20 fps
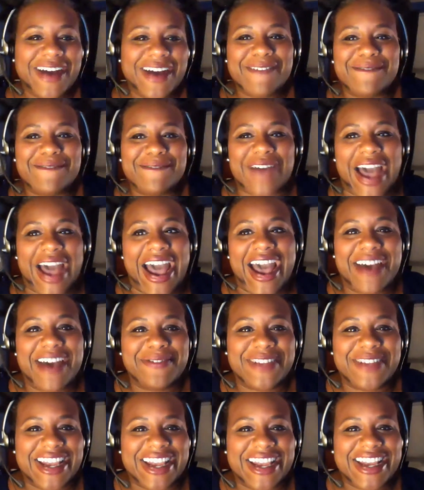5
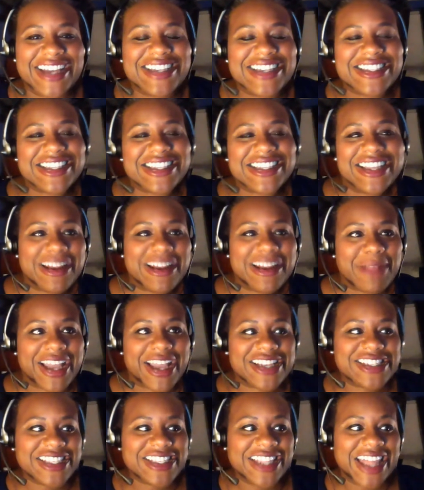days, and then I'm
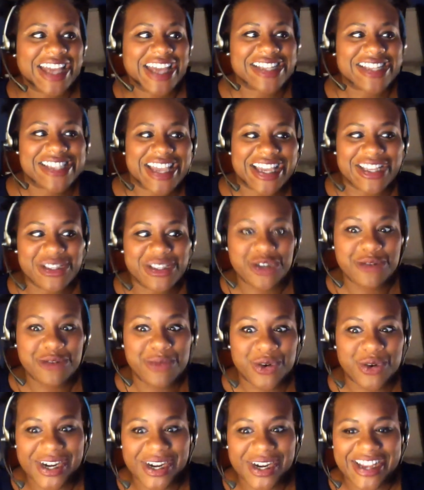actually like taking 2 more
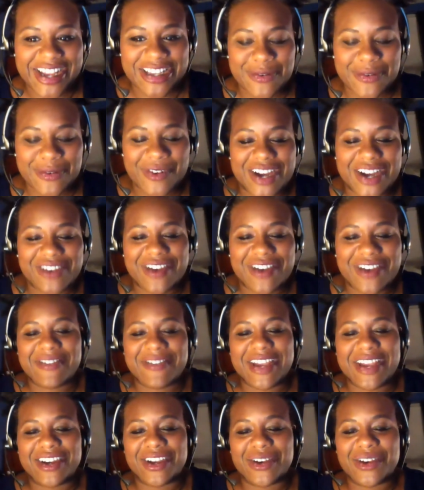days before I drive down
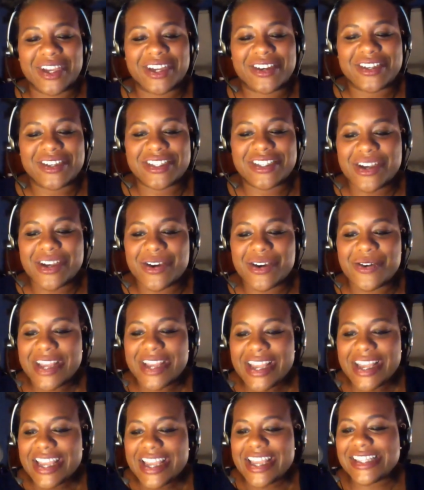to go get her. So
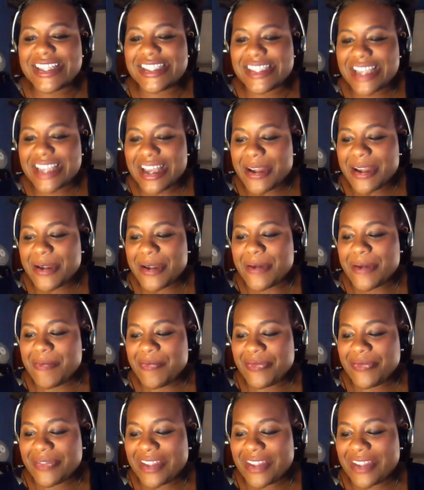it's I'm
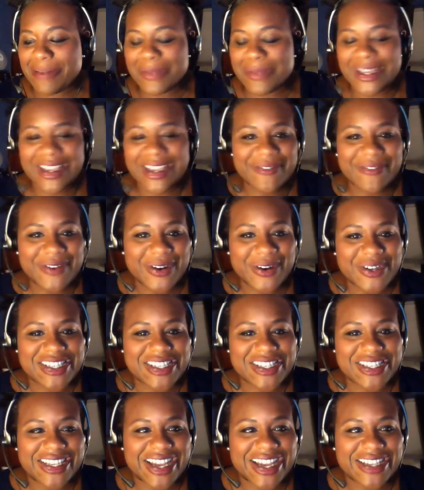looking forward to
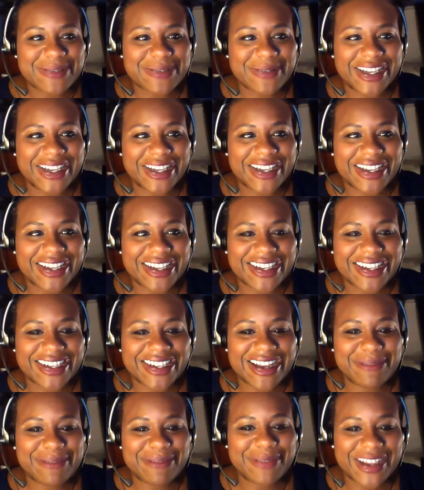the next week.
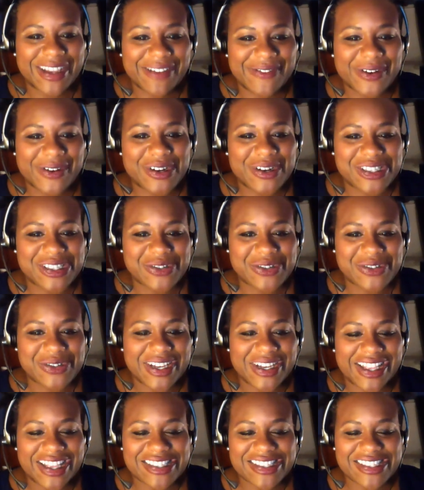I'm looking forward to it.
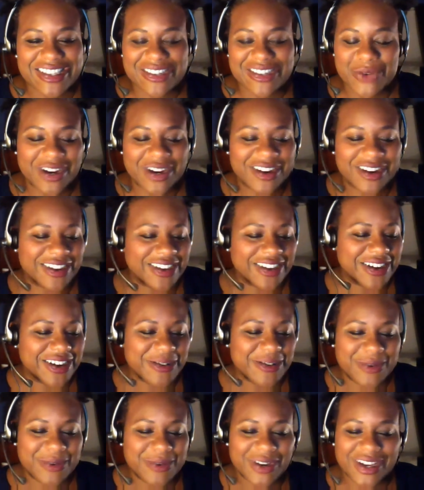
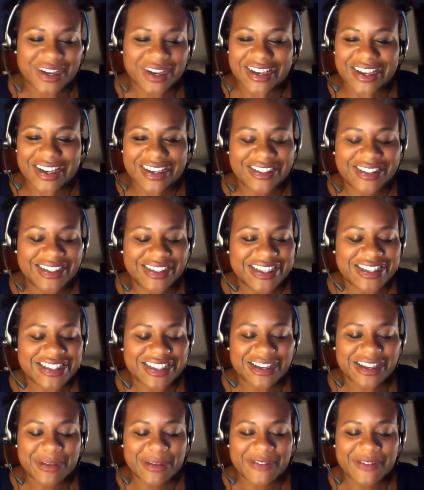We're good. It's
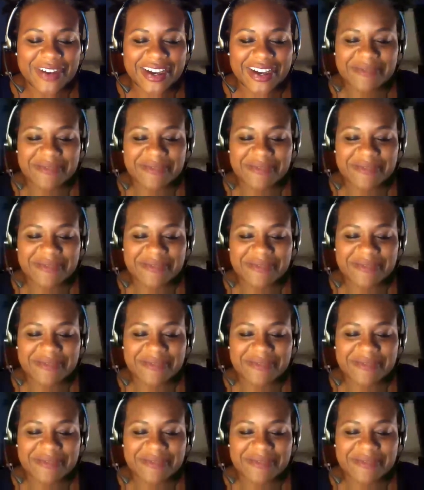gonna be fun.